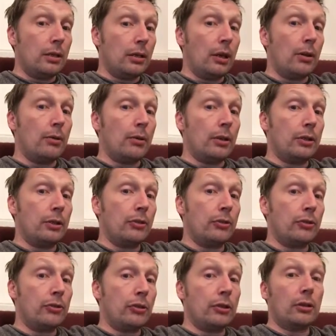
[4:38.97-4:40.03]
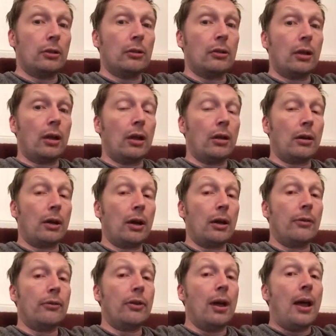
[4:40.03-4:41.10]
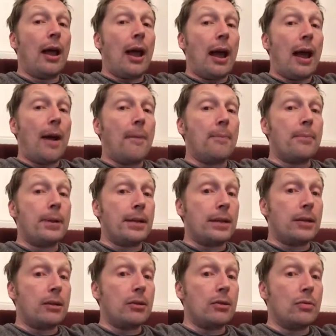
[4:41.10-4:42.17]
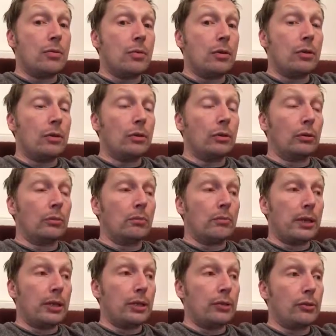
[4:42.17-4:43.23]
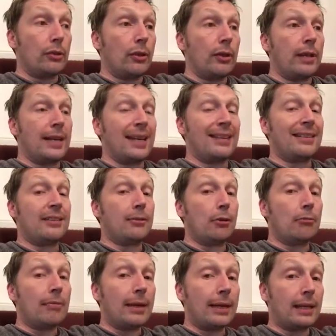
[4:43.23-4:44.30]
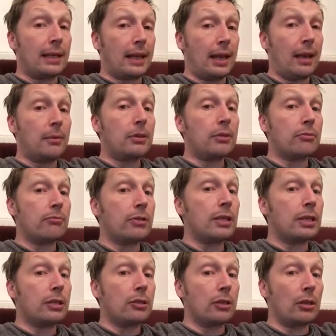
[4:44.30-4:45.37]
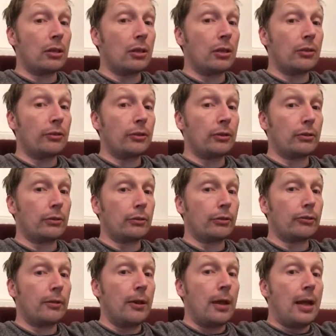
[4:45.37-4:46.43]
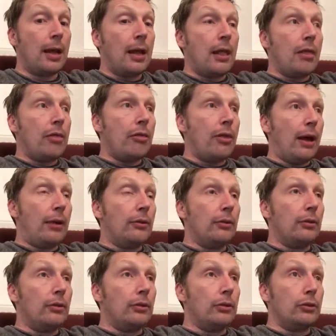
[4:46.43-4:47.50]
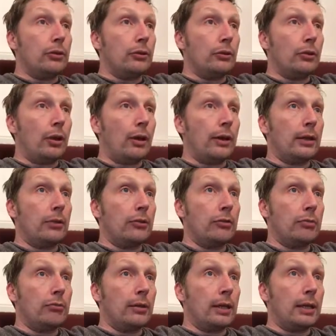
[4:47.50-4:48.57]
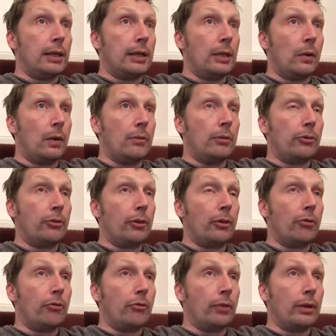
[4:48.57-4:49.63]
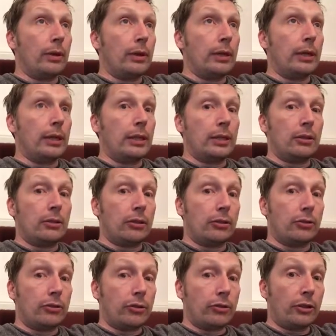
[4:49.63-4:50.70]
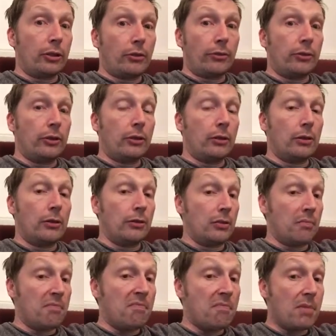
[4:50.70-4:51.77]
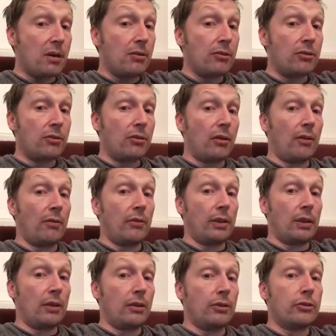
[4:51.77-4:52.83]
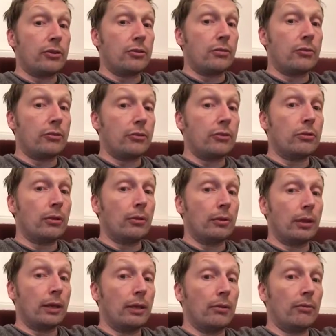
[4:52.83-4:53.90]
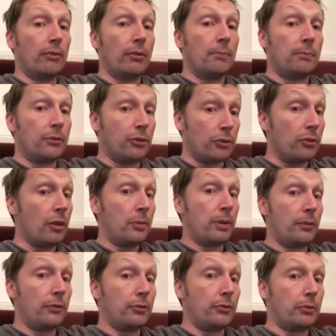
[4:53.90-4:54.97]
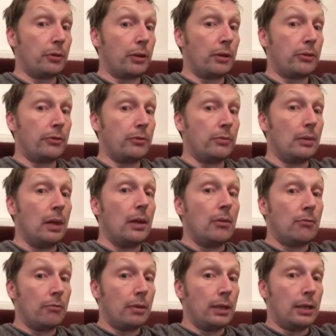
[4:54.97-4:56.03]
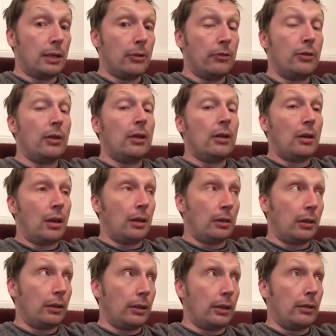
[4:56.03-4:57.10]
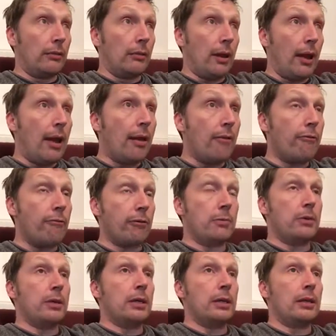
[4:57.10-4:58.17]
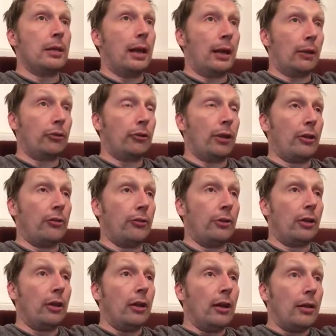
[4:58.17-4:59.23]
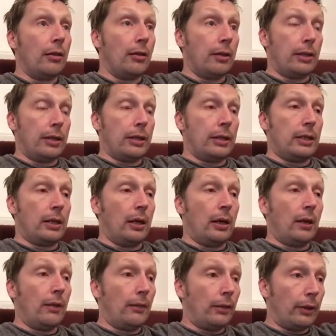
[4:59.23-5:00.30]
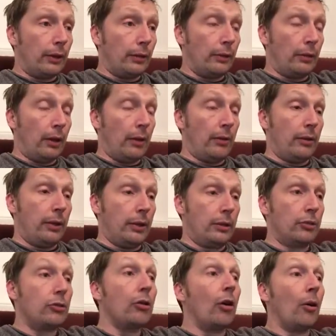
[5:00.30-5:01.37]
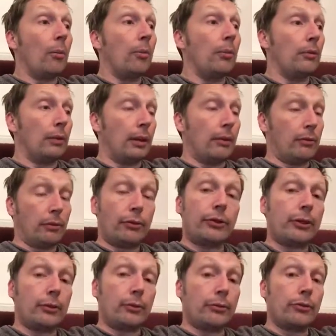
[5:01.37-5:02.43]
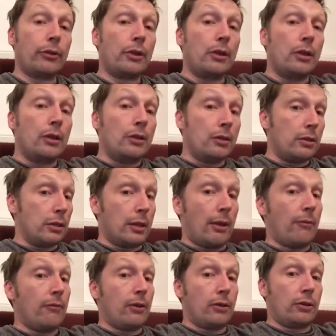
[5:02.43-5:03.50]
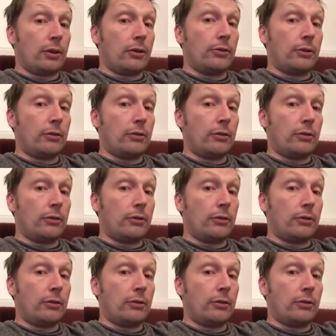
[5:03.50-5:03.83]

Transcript: go and use the journal archives, and B, who will make sure that they get into a regular habit of reading journal articles, then you're going to really equip yourself with the skills and the knowledge that most of the other students don't have. It's a shame we have to talk like this, it really is. I'd like it if everybody accessed the top level skills to get first class